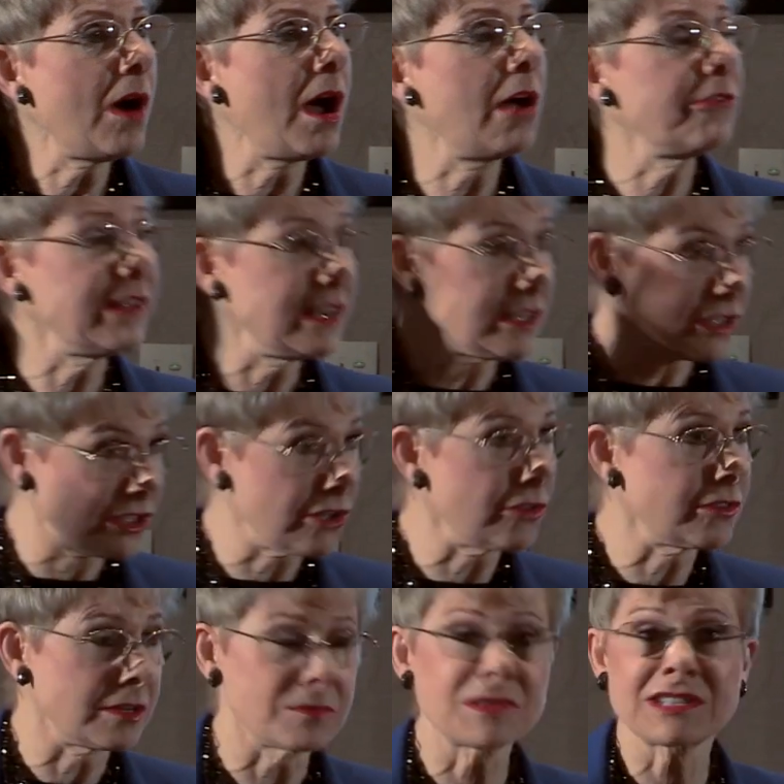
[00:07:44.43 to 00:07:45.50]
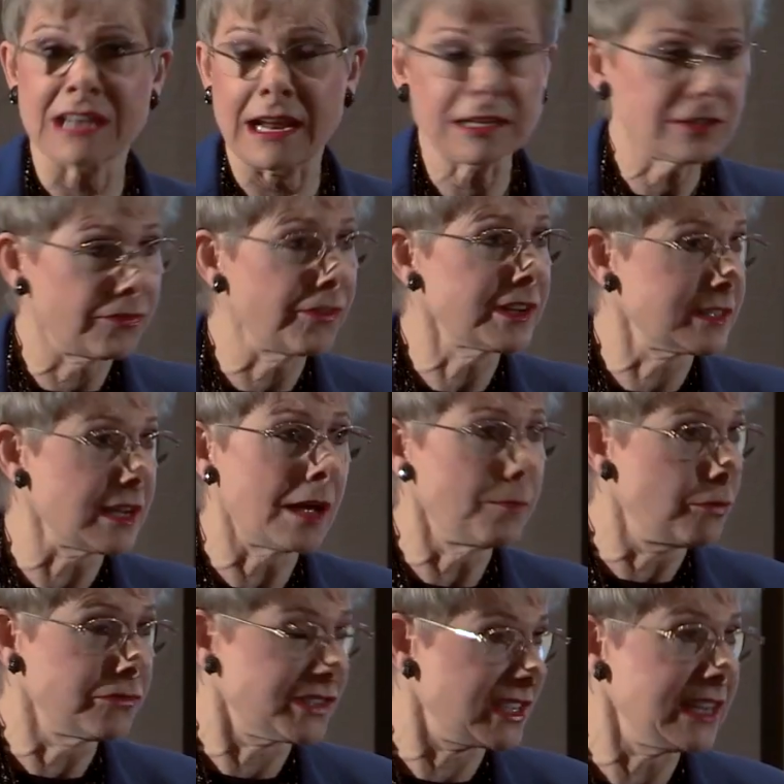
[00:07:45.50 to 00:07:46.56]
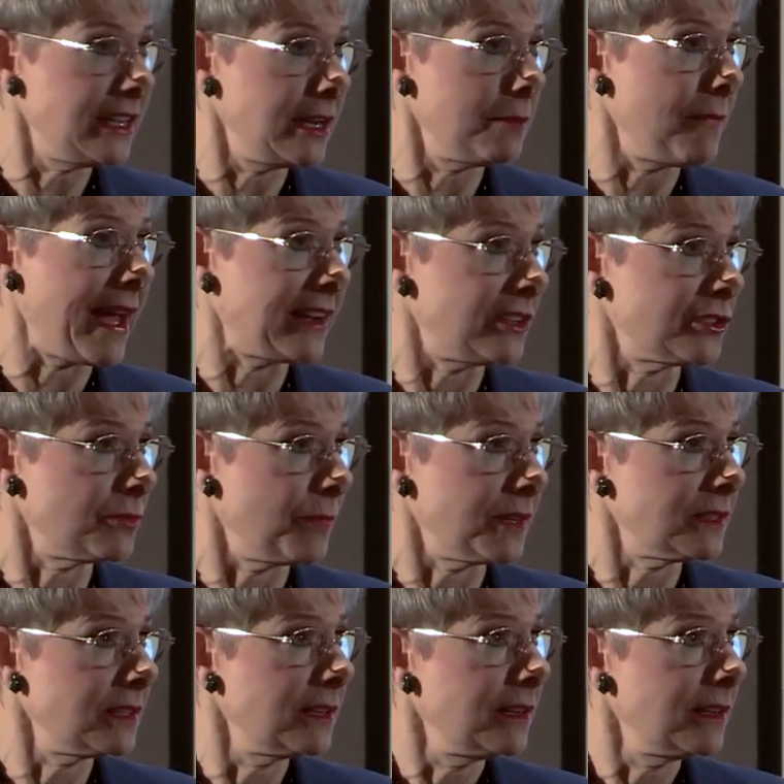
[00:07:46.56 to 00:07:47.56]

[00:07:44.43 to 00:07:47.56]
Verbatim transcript: are in a circumstance, for example, senior management,